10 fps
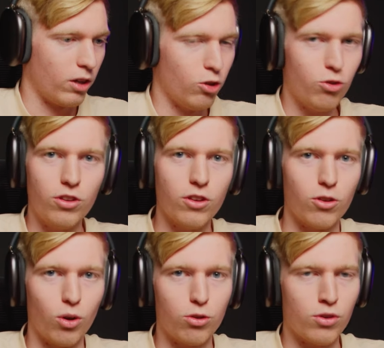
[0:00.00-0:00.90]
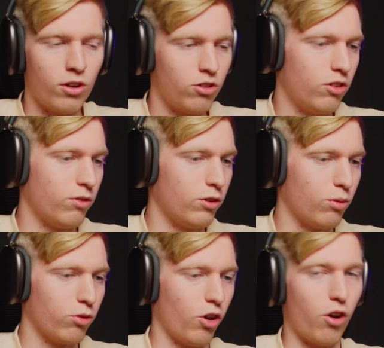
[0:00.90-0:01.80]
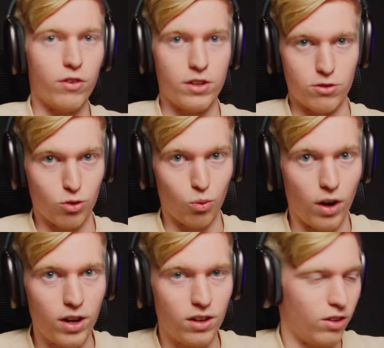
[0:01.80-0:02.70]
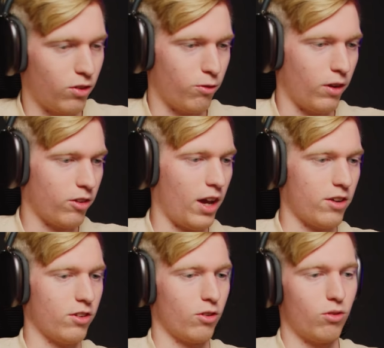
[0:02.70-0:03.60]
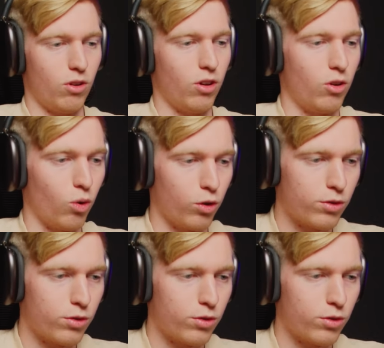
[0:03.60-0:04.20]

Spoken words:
Using the noise reduction in DaVinci Resolve is great. It's a fantastic noise